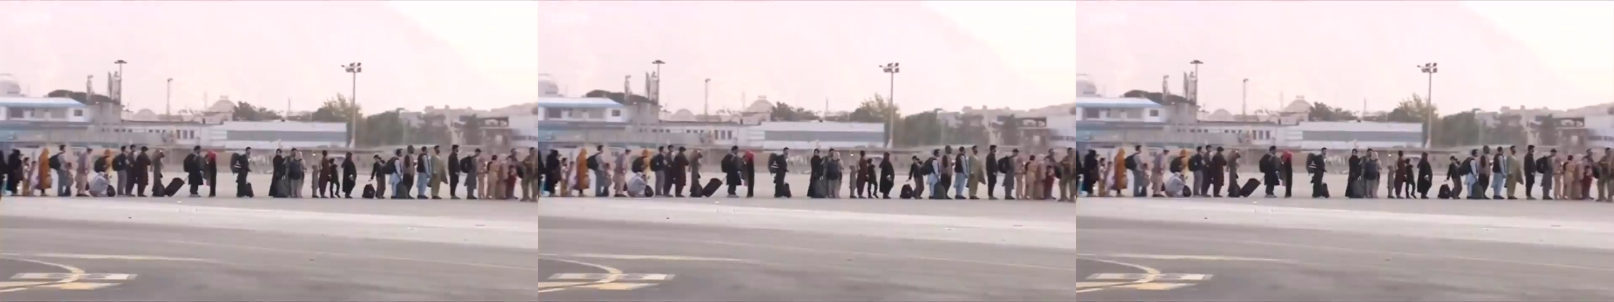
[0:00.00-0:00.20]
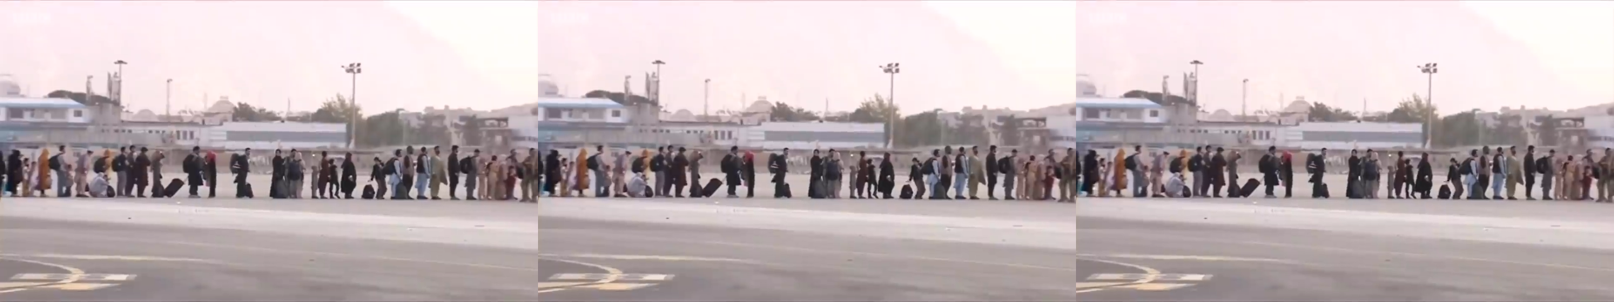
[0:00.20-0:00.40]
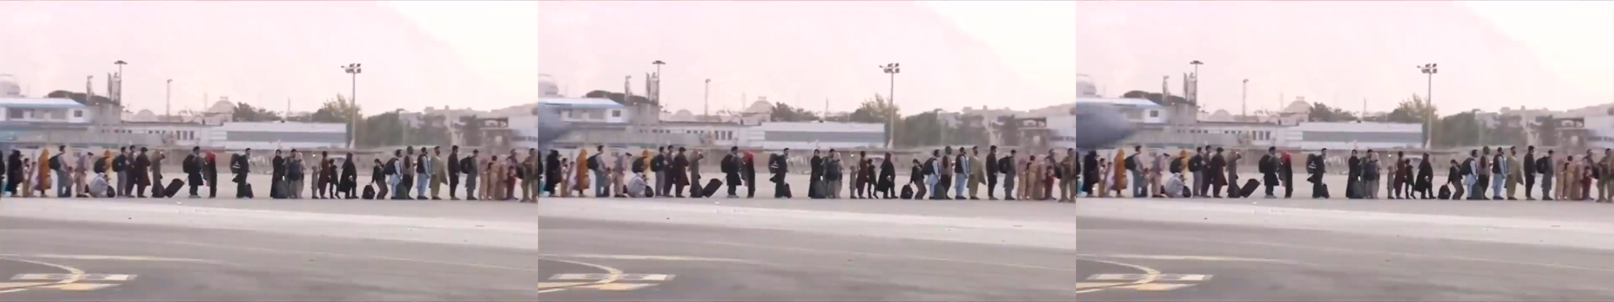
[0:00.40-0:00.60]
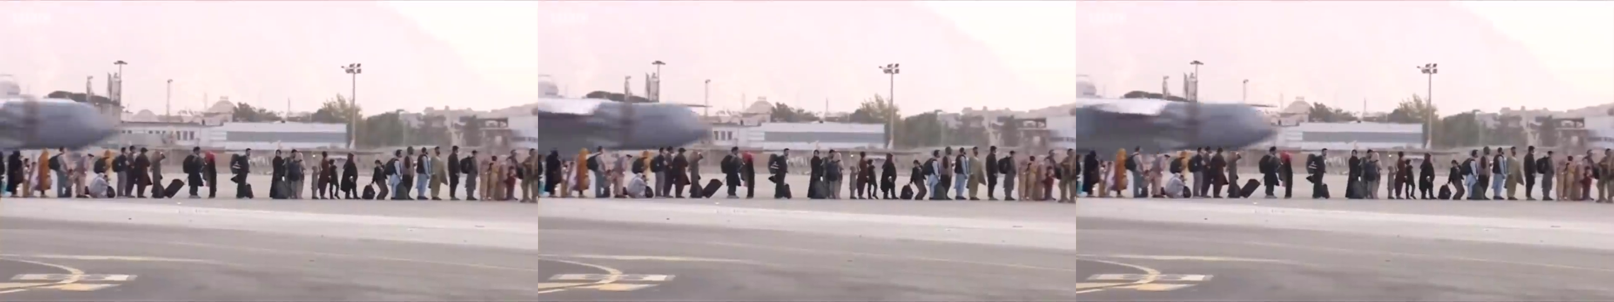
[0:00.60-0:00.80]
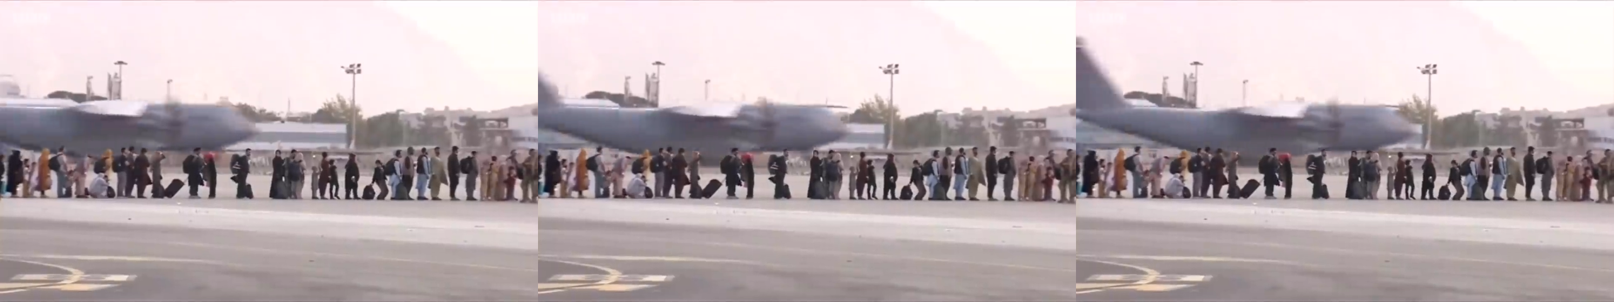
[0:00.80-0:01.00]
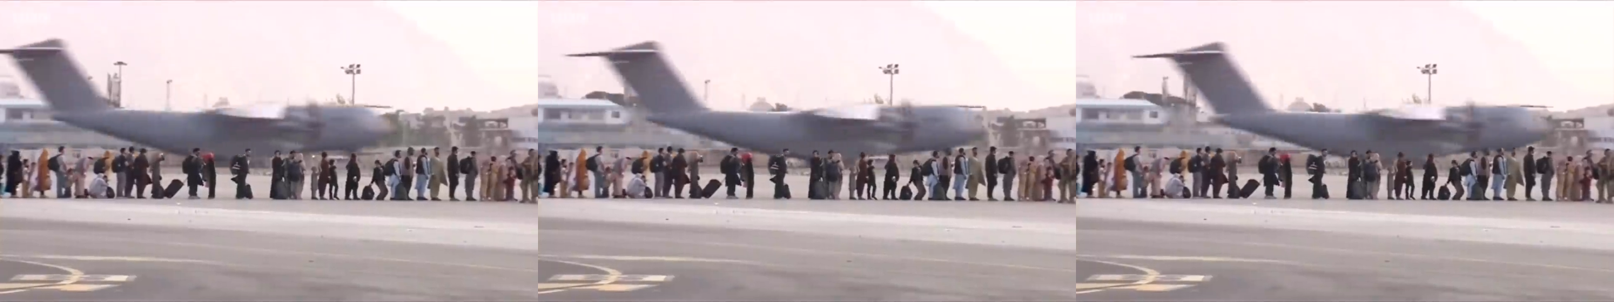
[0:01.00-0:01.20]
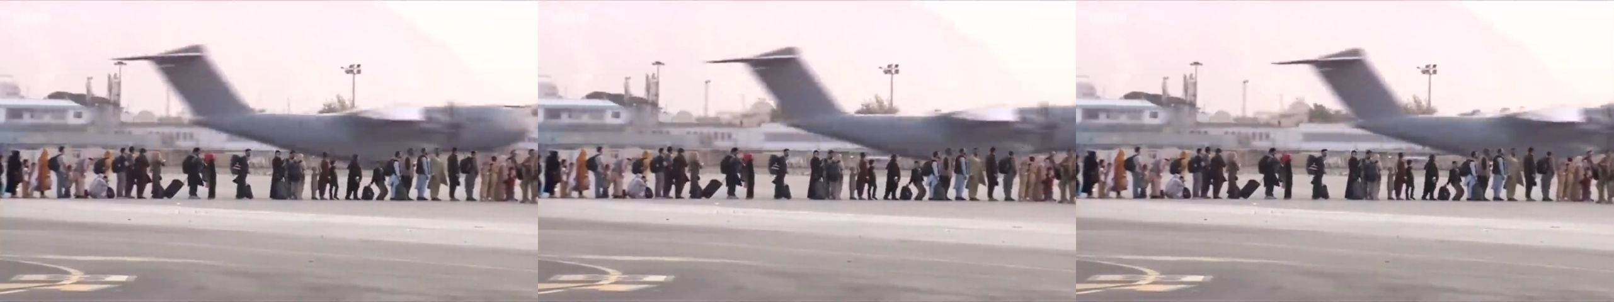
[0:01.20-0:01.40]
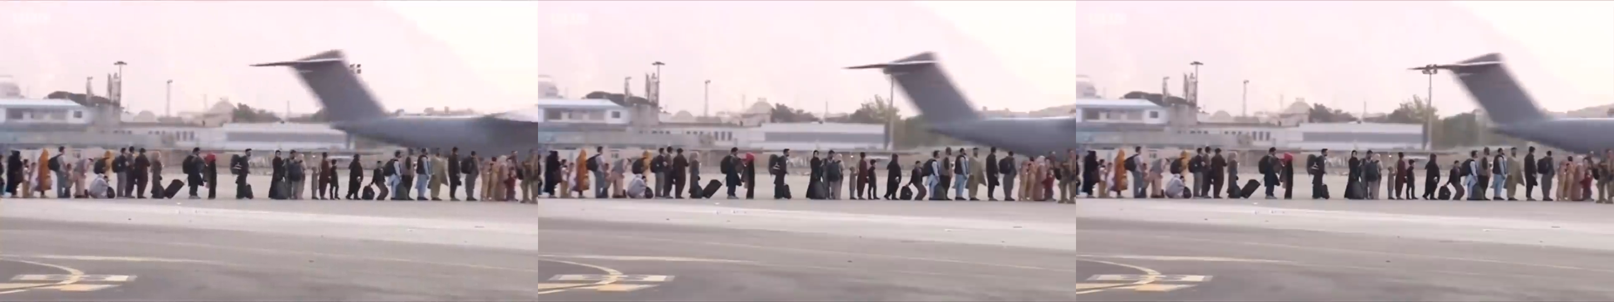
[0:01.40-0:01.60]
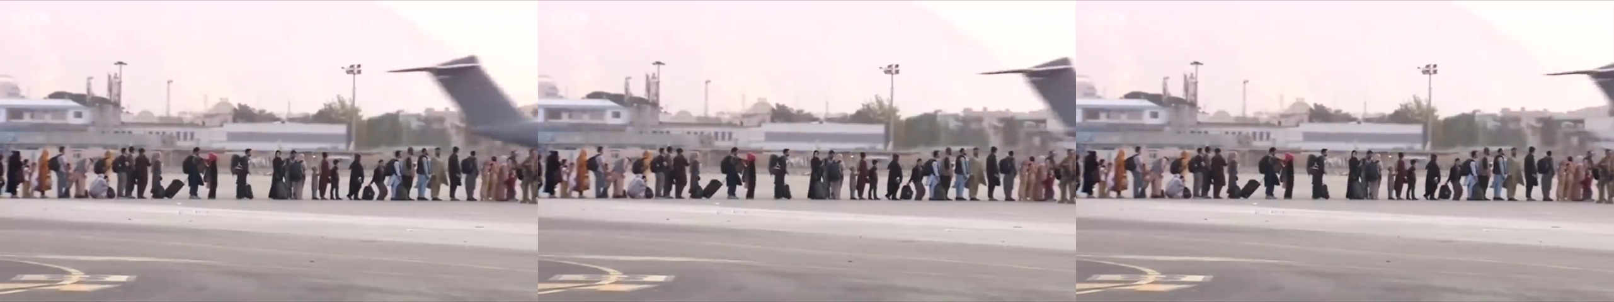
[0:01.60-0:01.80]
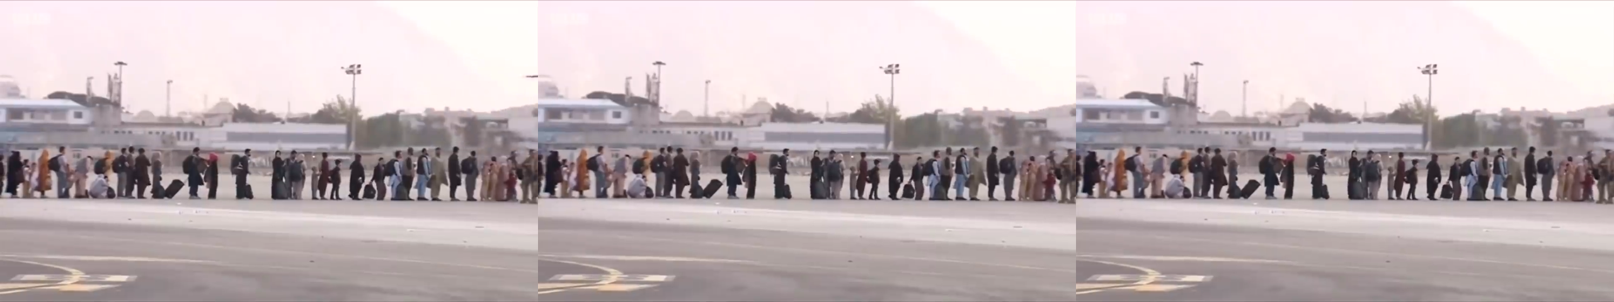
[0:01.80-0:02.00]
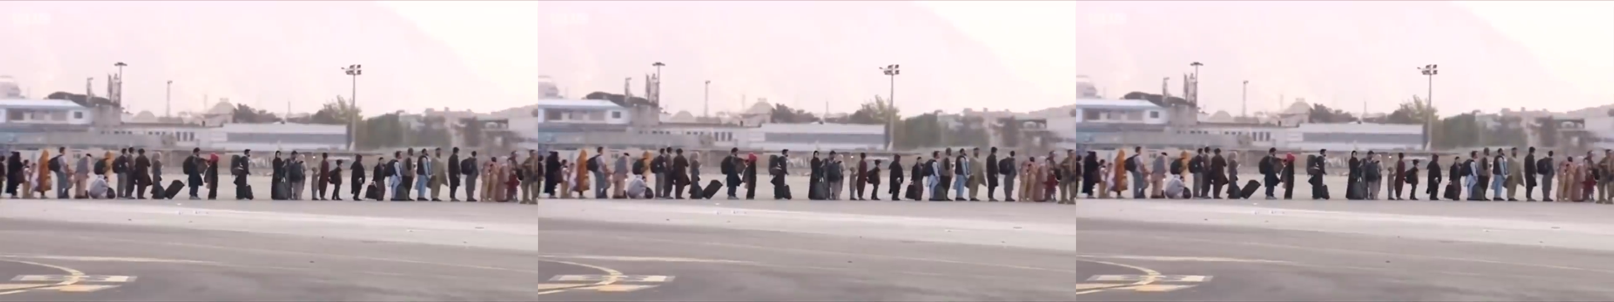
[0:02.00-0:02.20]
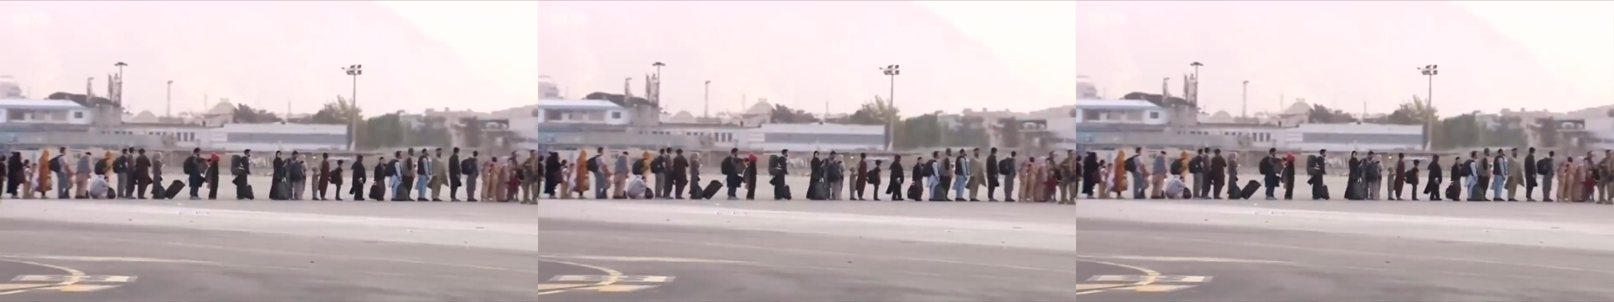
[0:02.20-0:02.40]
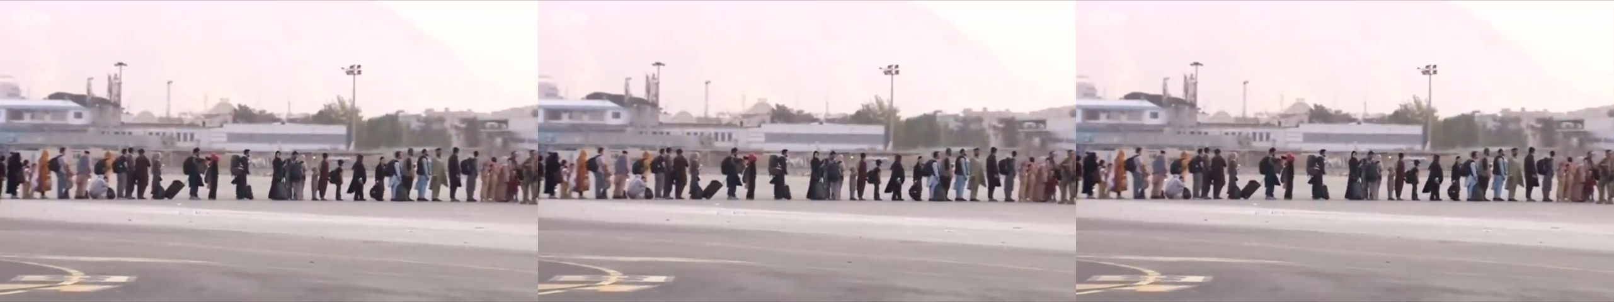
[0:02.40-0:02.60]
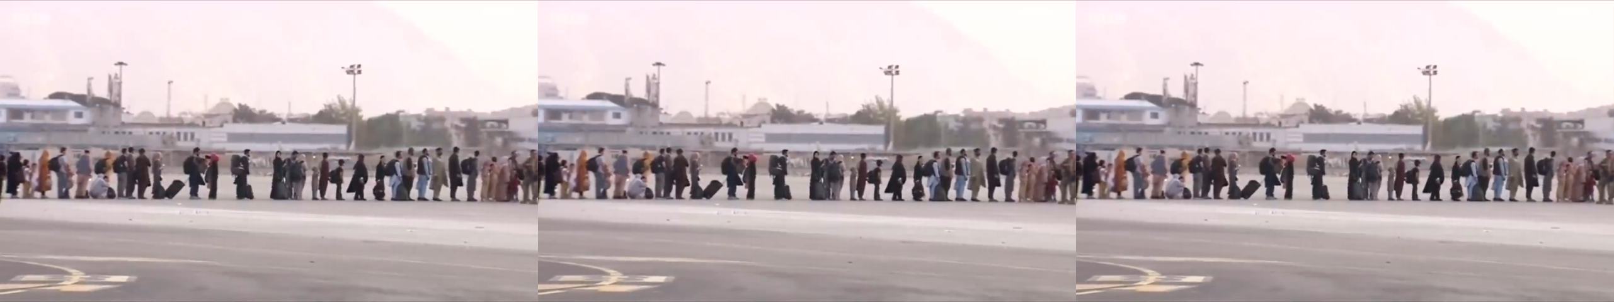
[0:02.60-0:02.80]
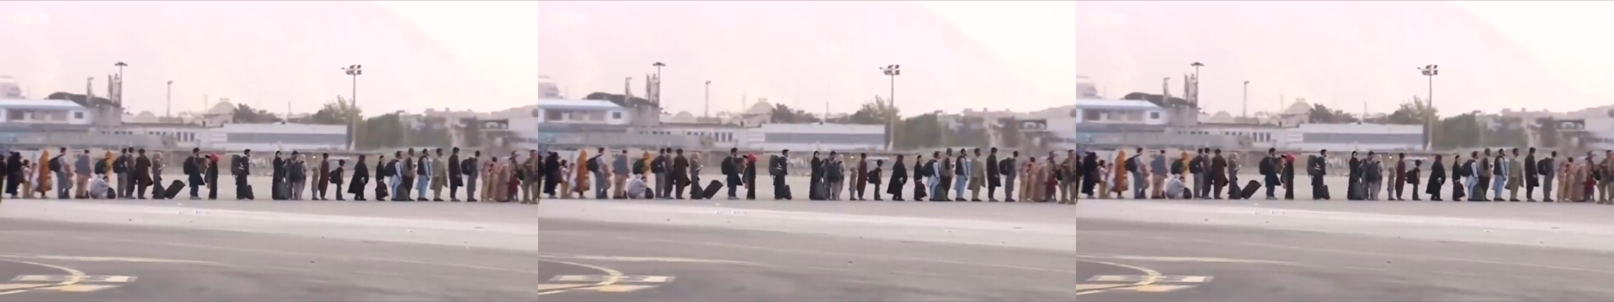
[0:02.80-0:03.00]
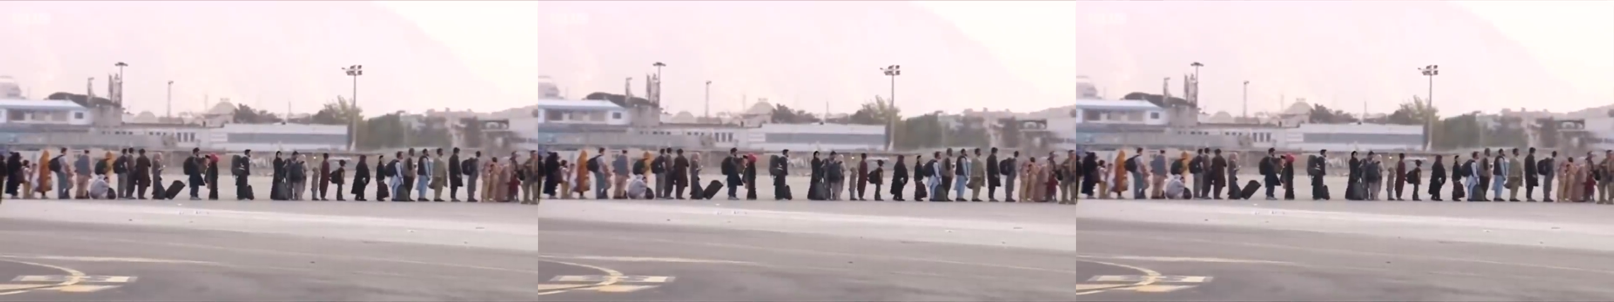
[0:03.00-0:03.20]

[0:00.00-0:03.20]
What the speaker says: (no speaker visible)